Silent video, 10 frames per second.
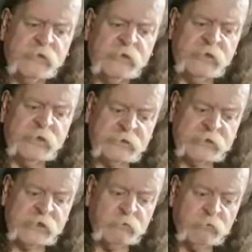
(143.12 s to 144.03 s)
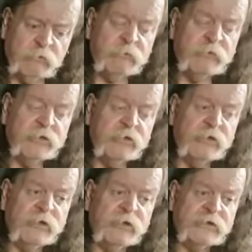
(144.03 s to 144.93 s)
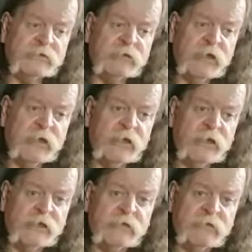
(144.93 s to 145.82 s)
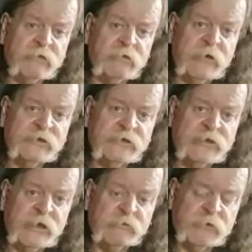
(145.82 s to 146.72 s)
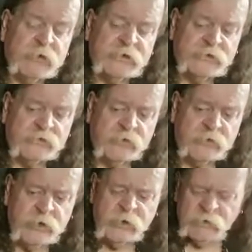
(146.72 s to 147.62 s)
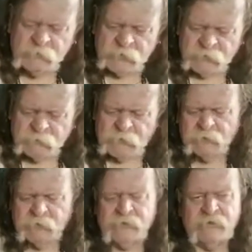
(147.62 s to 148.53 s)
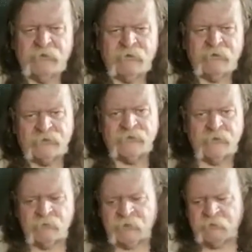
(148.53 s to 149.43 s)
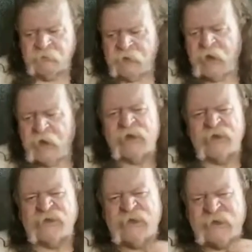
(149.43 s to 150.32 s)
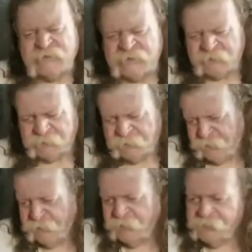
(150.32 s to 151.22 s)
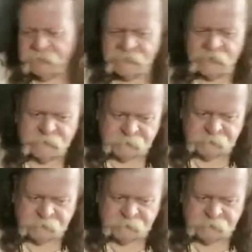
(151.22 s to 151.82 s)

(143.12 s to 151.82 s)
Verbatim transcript: Like I say, we will be doing this uh, in greater depth later on, but at the moment I just thought I would give you a little taster. So,